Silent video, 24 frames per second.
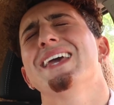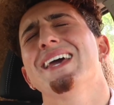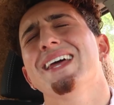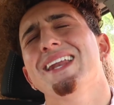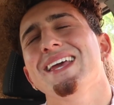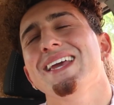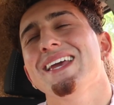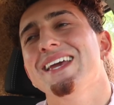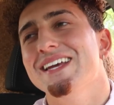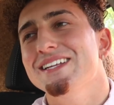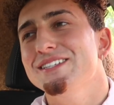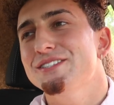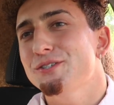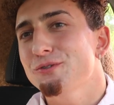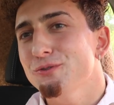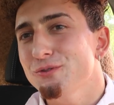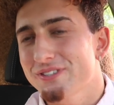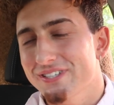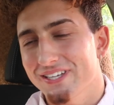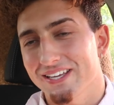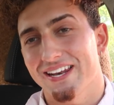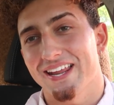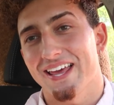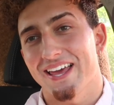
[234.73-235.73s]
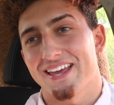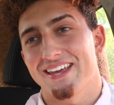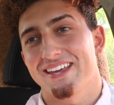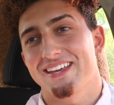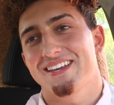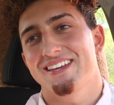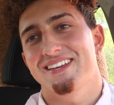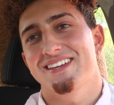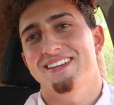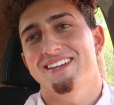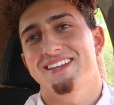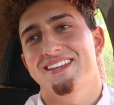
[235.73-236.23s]
getting into
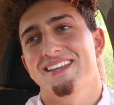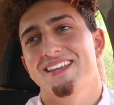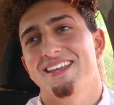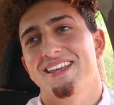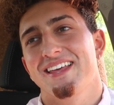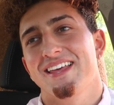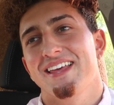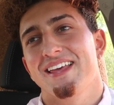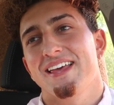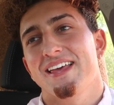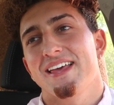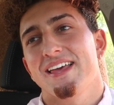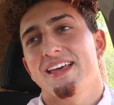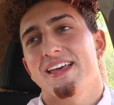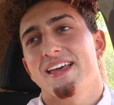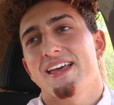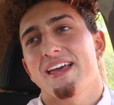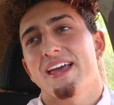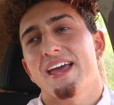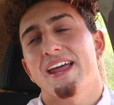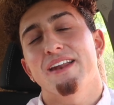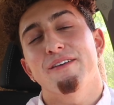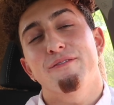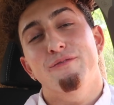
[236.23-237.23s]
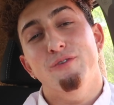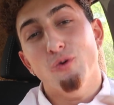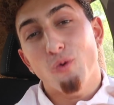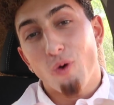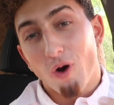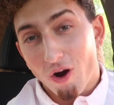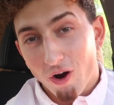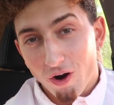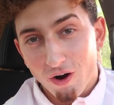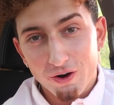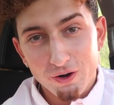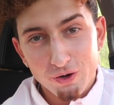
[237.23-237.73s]
today, and if you
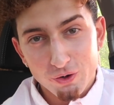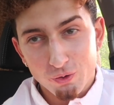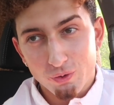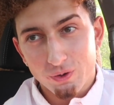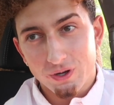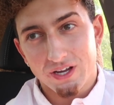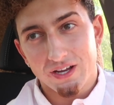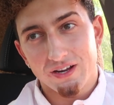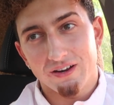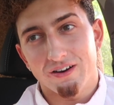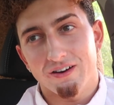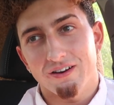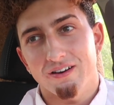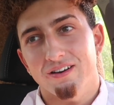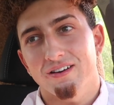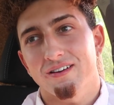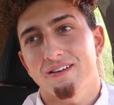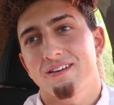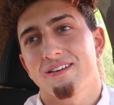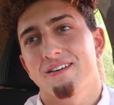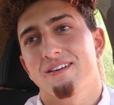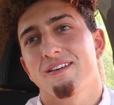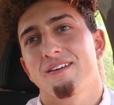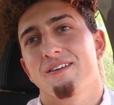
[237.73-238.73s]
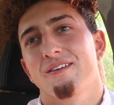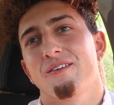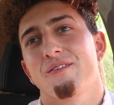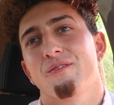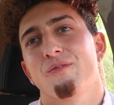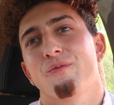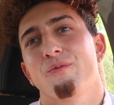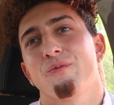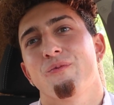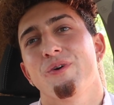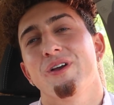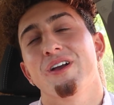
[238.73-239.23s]
are new here,
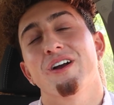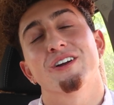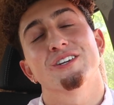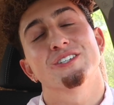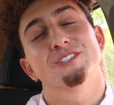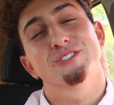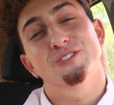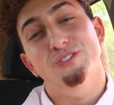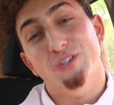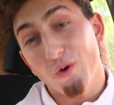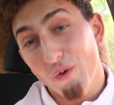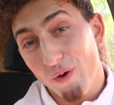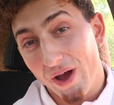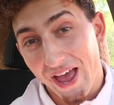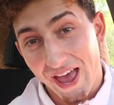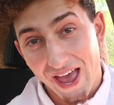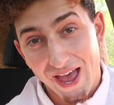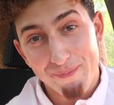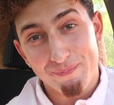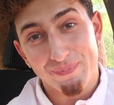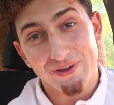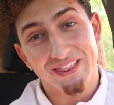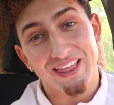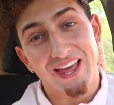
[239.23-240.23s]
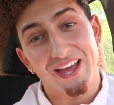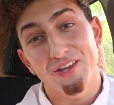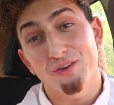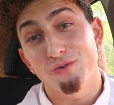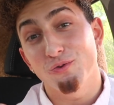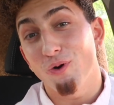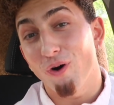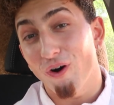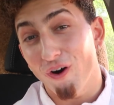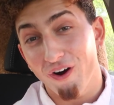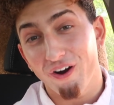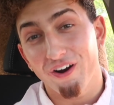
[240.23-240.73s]
we are so happy that
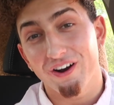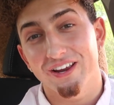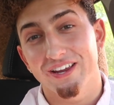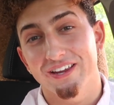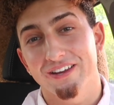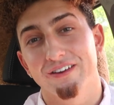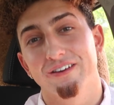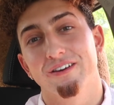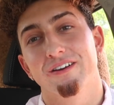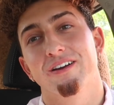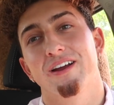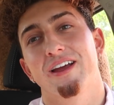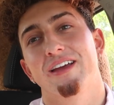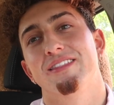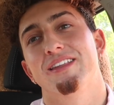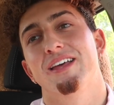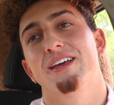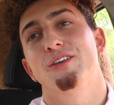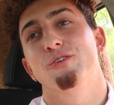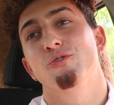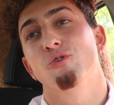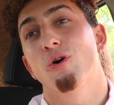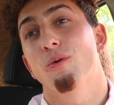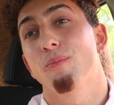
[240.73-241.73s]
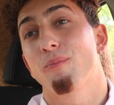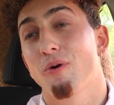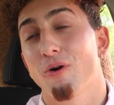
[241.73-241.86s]
you are here and that you are